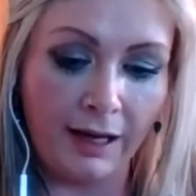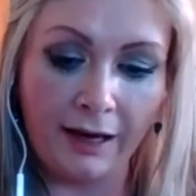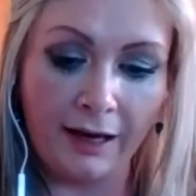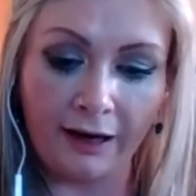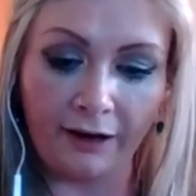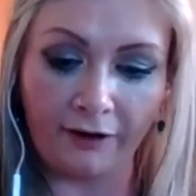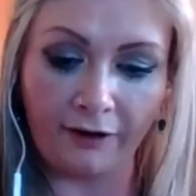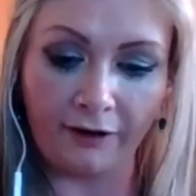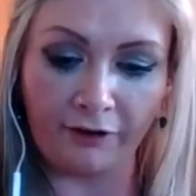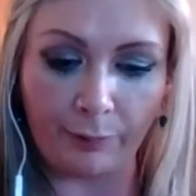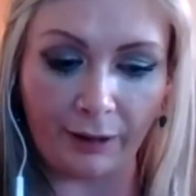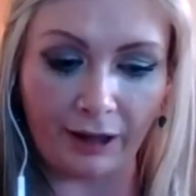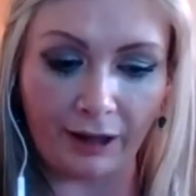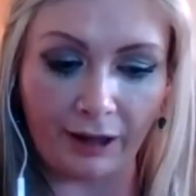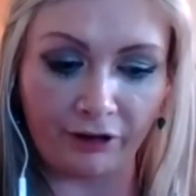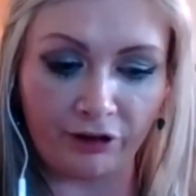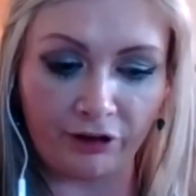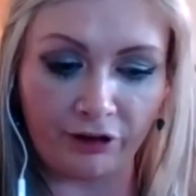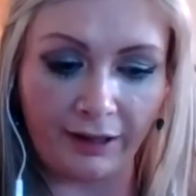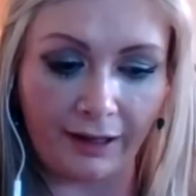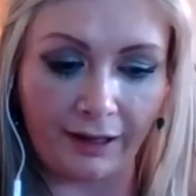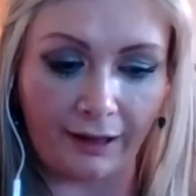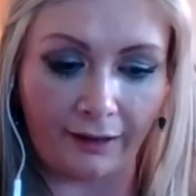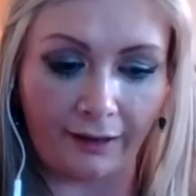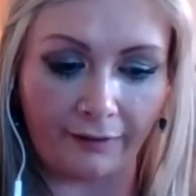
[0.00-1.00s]

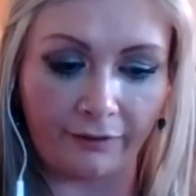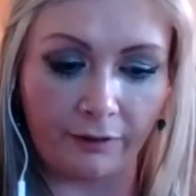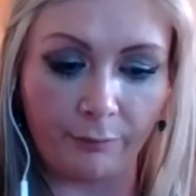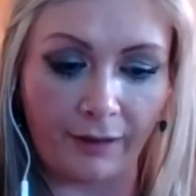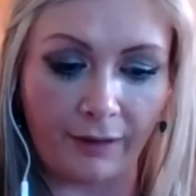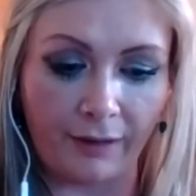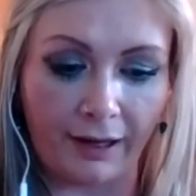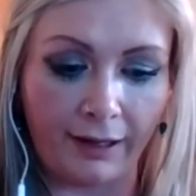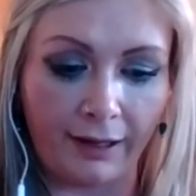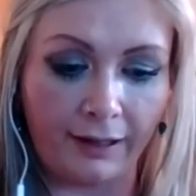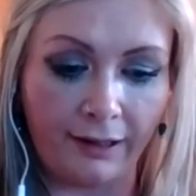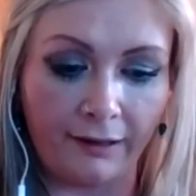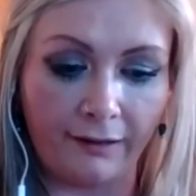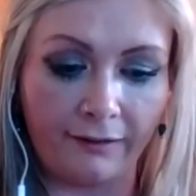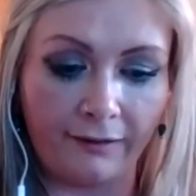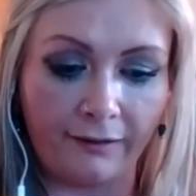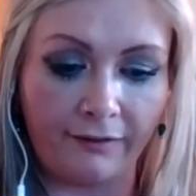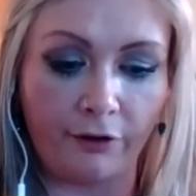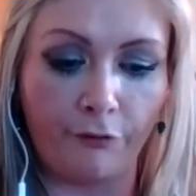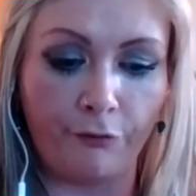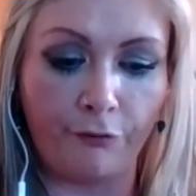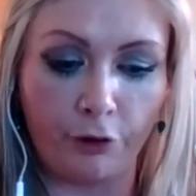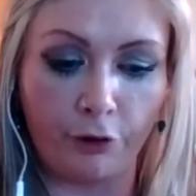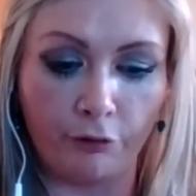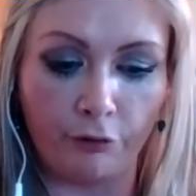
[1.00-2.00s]
especially as in my case,
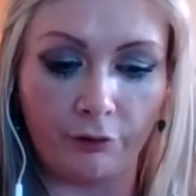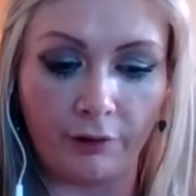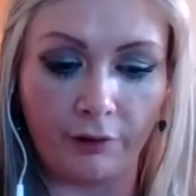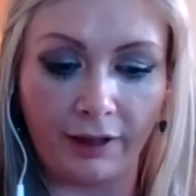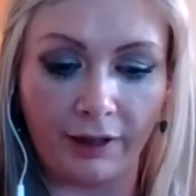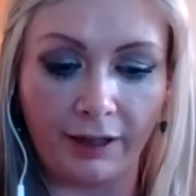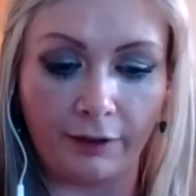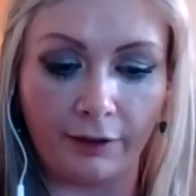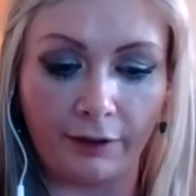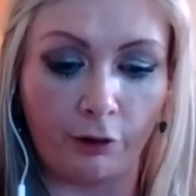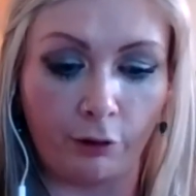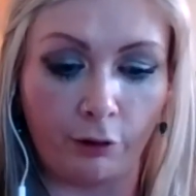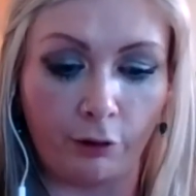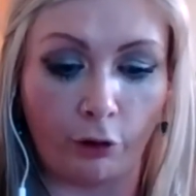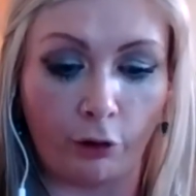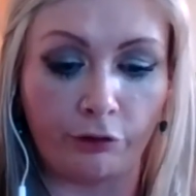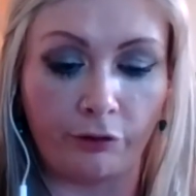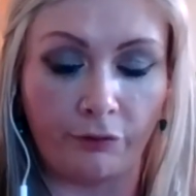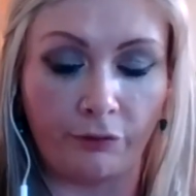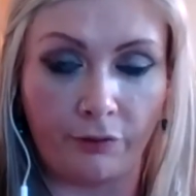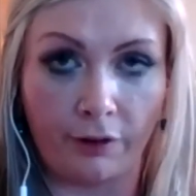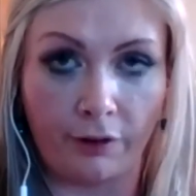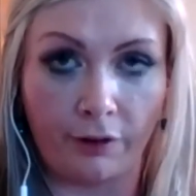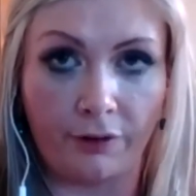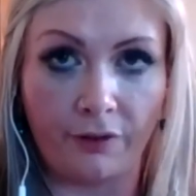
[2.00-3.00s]
if you relate the loss
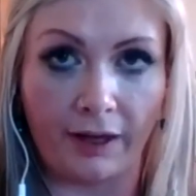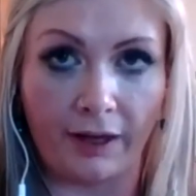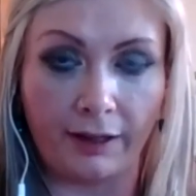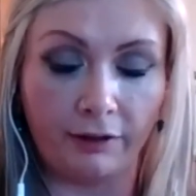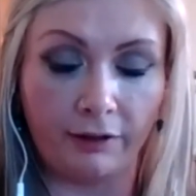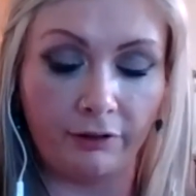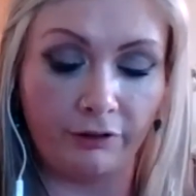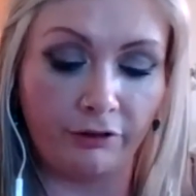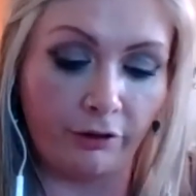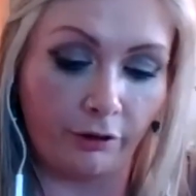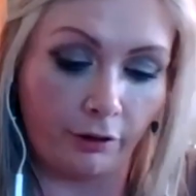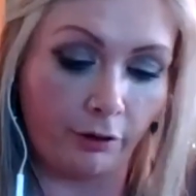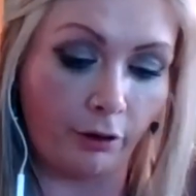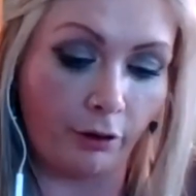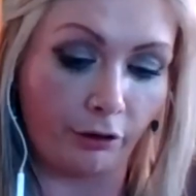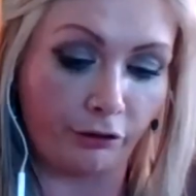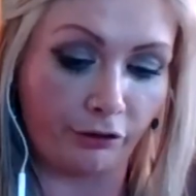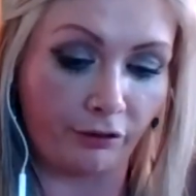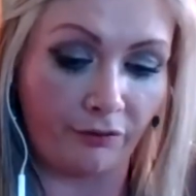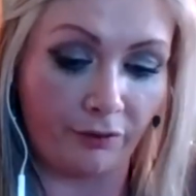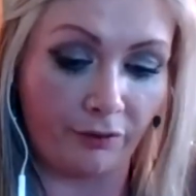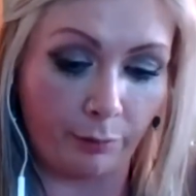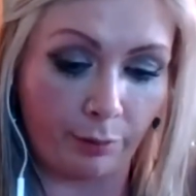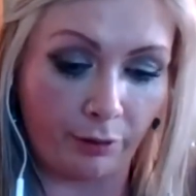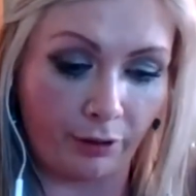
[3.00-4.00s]
of the thing to the loss
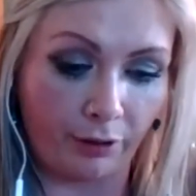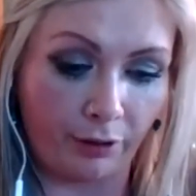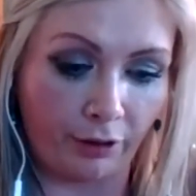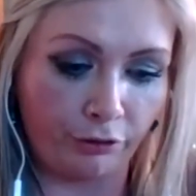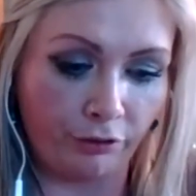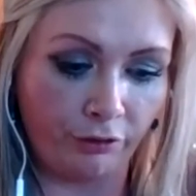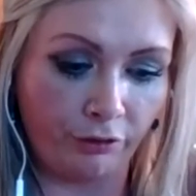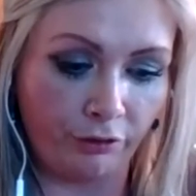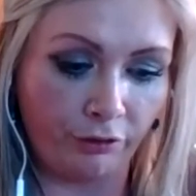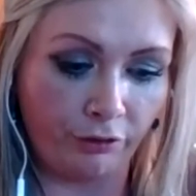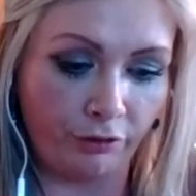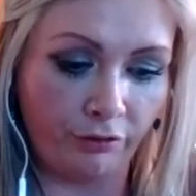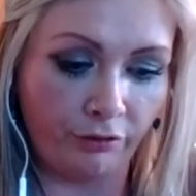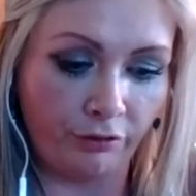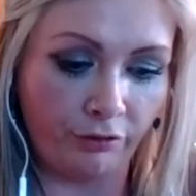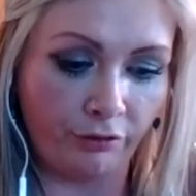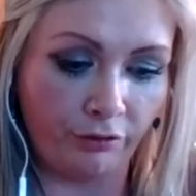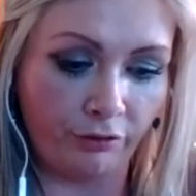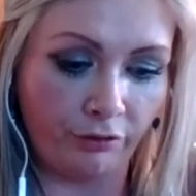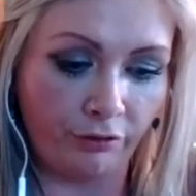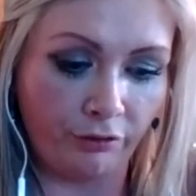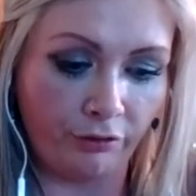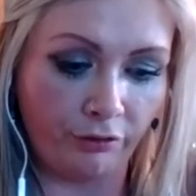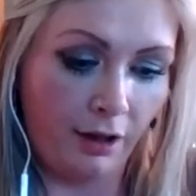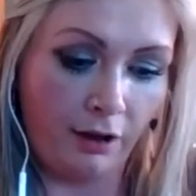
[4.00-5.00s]
of the person.
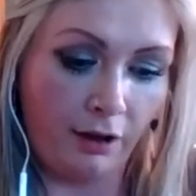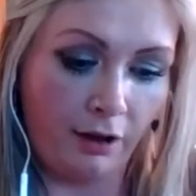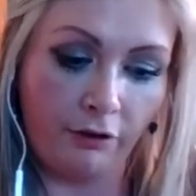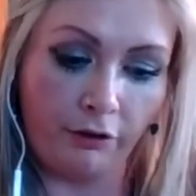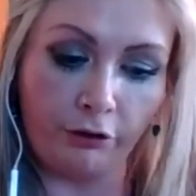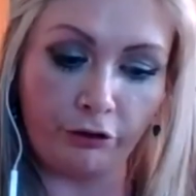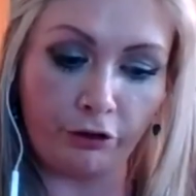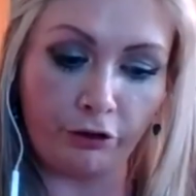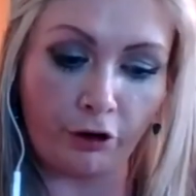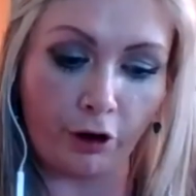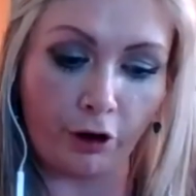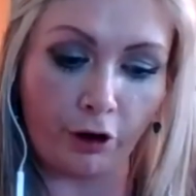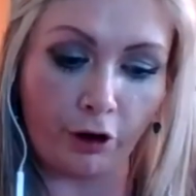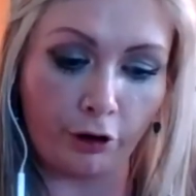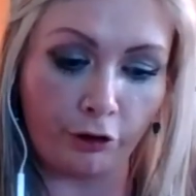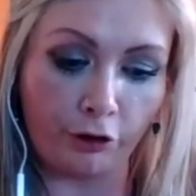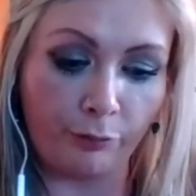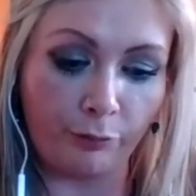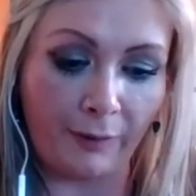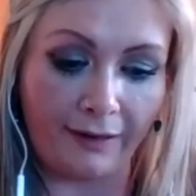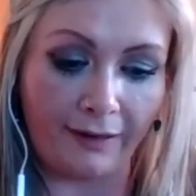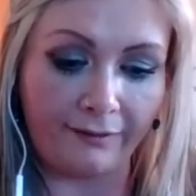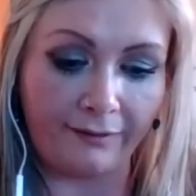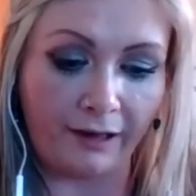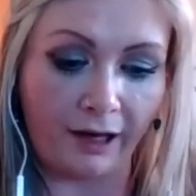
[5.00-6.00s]
The scars
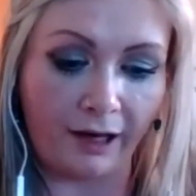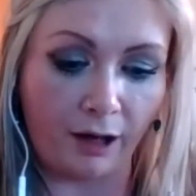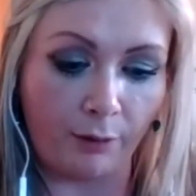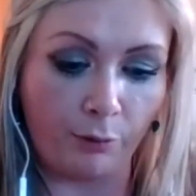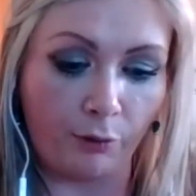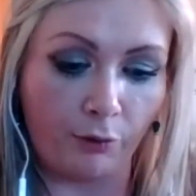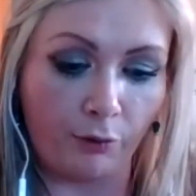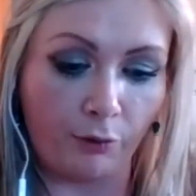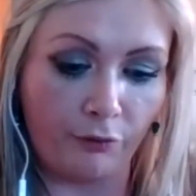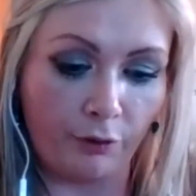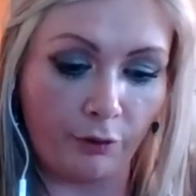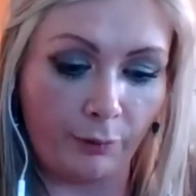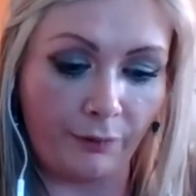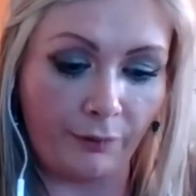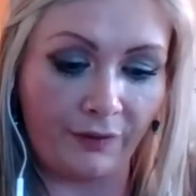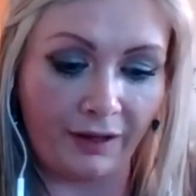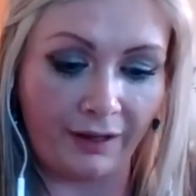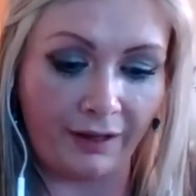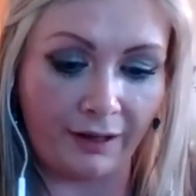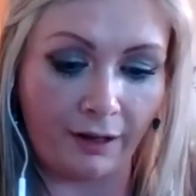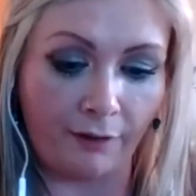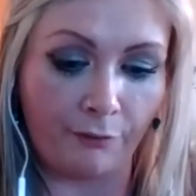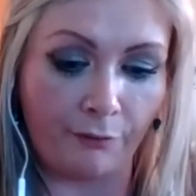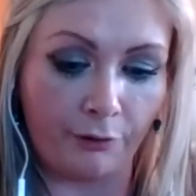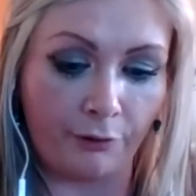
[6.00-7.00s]
may scab over, but they
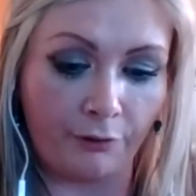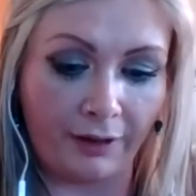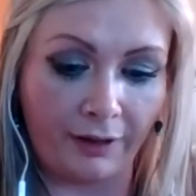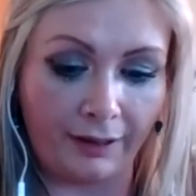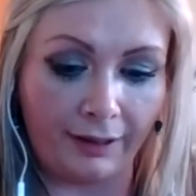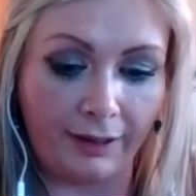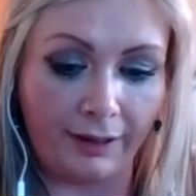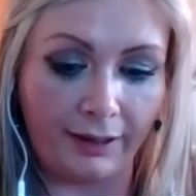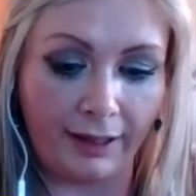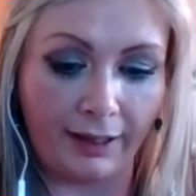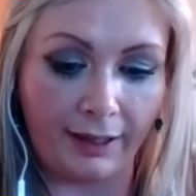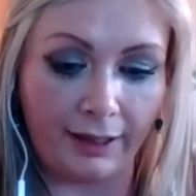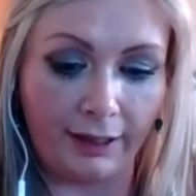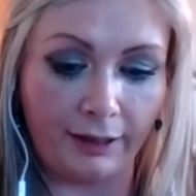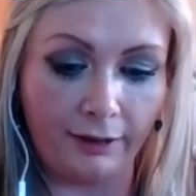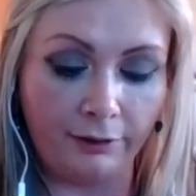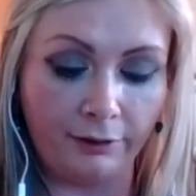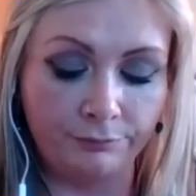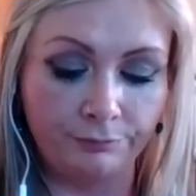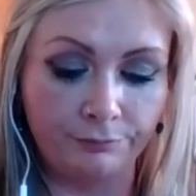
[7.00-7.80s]
never really heal.